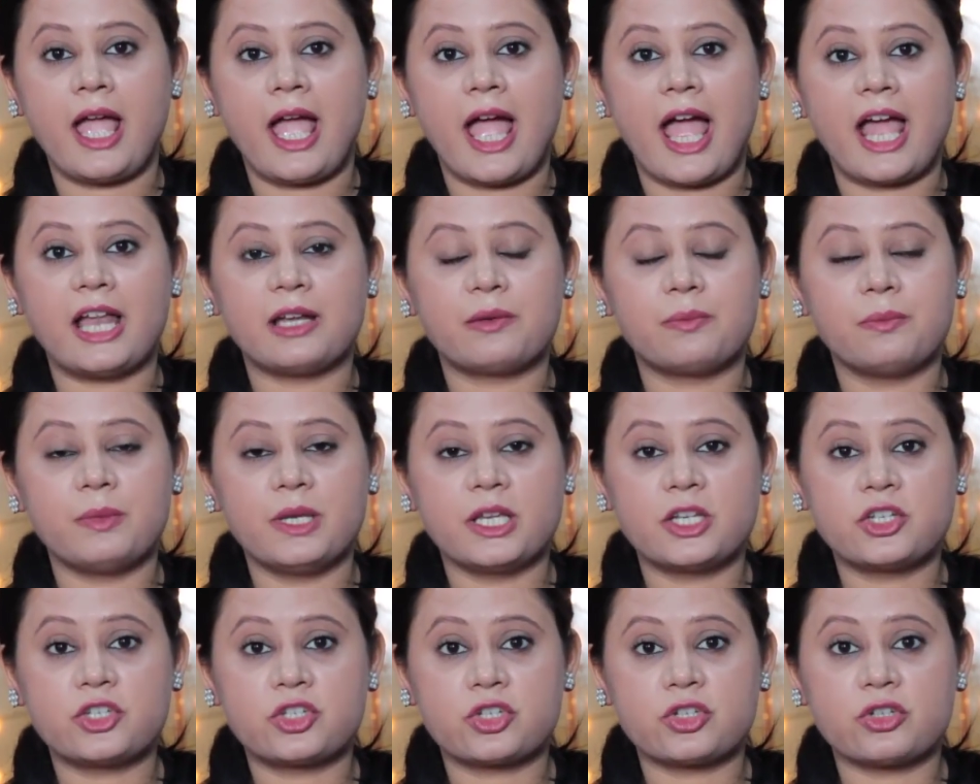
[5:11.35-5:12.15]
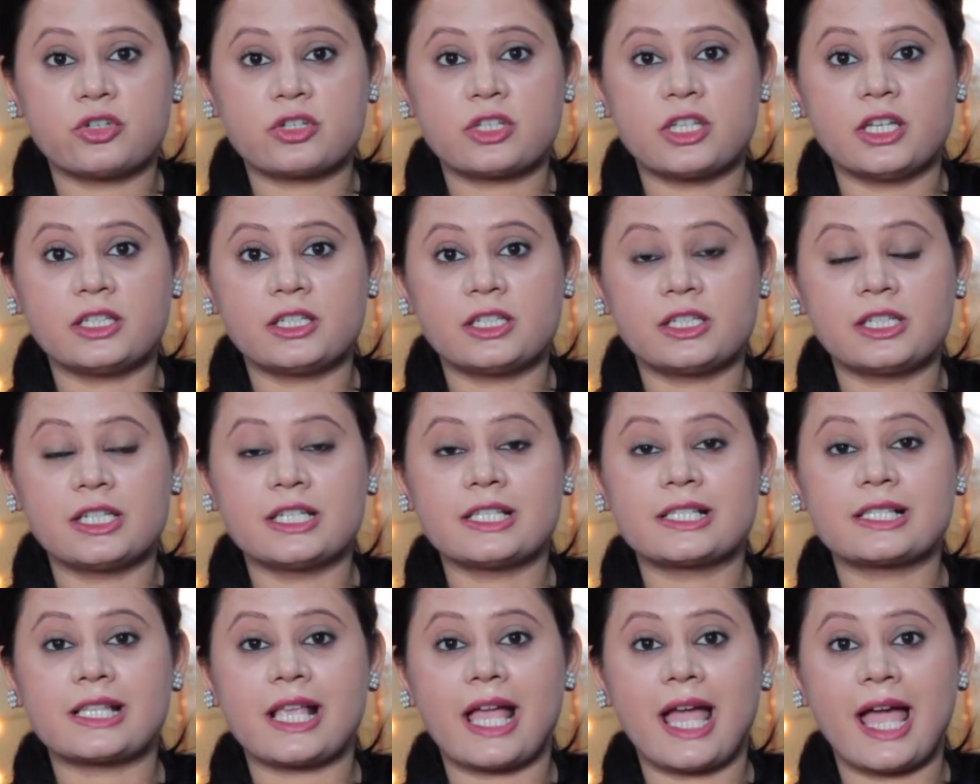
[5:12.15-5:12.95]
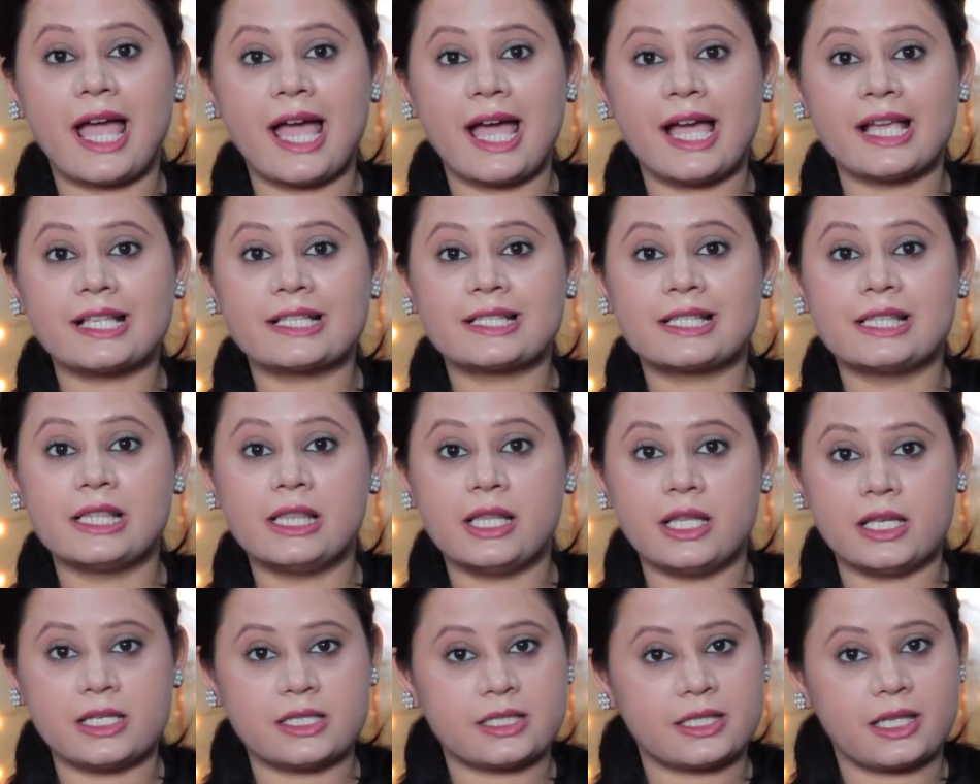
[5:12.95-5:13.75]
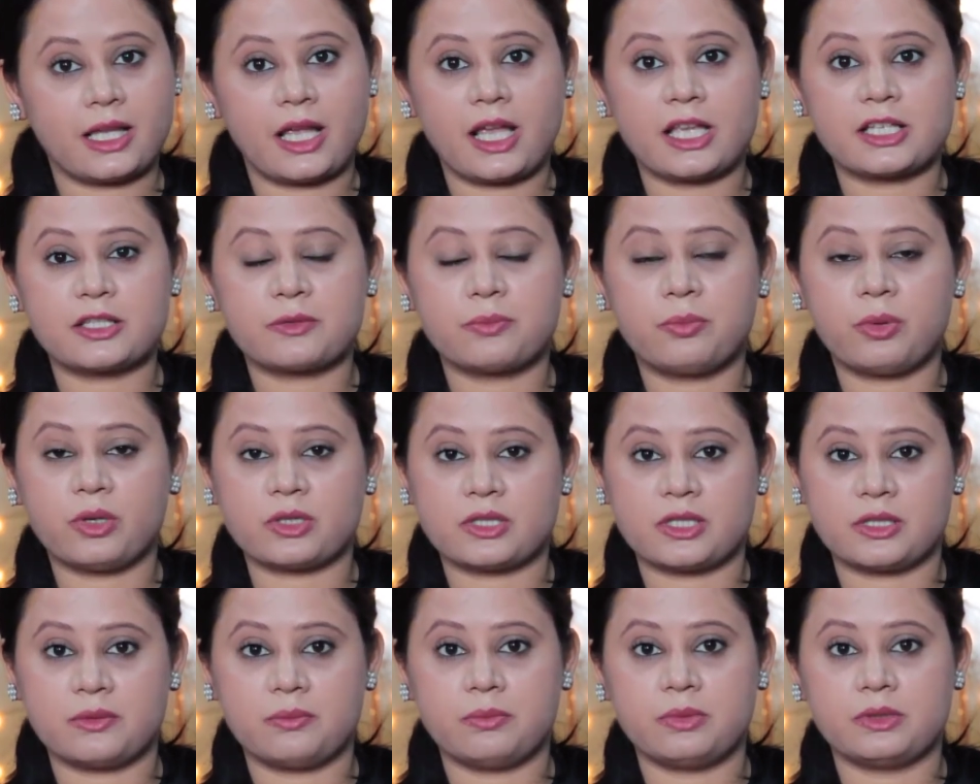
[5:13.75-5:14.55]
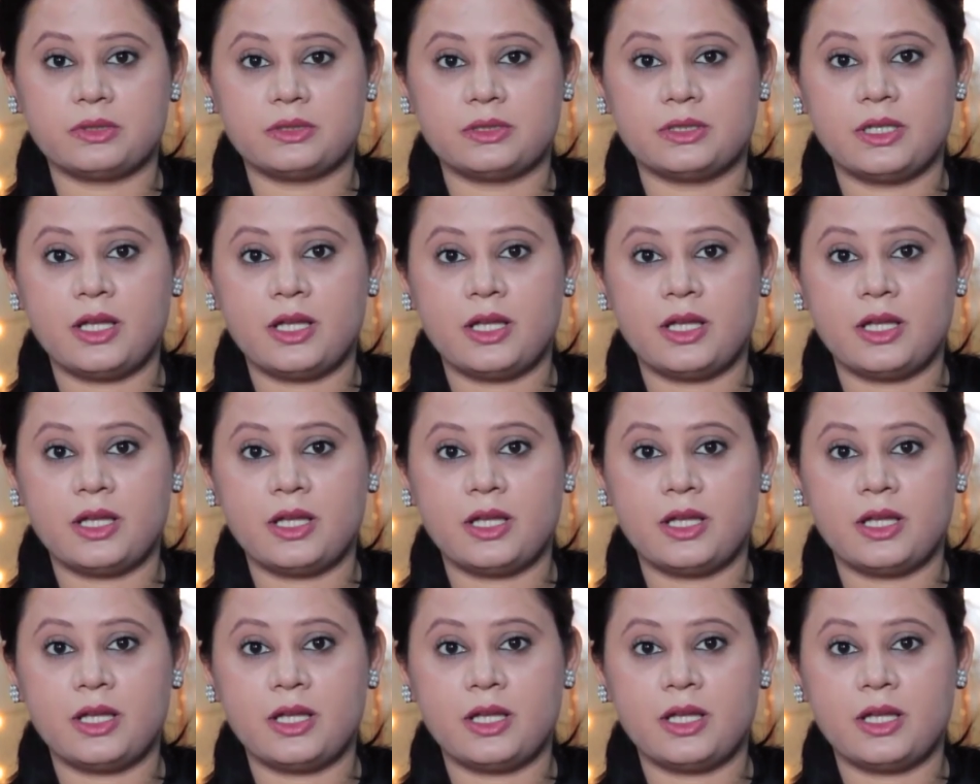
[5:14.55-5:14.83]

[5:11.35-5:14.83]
and make sure that it is as less as possible,